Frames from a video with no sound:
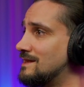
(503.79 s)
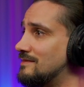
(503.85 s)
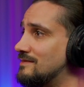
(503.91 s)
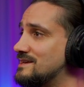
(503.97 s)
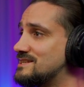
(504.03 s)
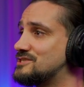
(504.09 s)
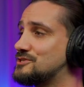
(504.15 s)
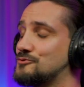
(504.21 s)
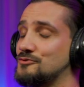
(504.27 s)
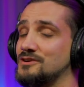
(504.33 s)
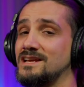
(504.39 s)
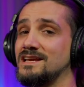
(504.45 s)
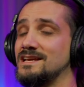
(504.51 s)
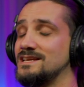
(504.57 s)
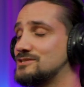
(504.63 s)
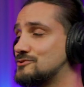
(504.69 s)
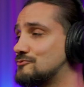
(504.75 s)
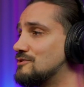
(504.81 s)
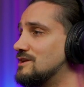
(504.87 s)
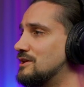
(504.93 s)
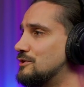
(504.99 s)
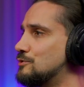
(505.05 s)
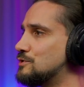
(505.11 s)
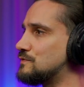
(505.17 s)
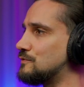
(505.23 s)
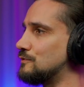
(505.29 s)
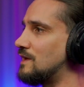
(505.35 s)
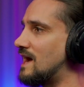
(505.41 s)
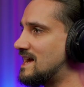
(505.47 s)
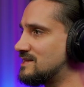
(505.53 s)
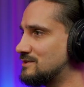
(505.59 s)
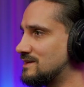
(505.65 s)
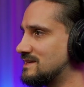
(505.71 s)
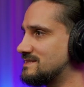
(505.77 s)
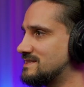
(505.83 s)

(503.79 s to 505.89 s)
this trick is really useful. As you can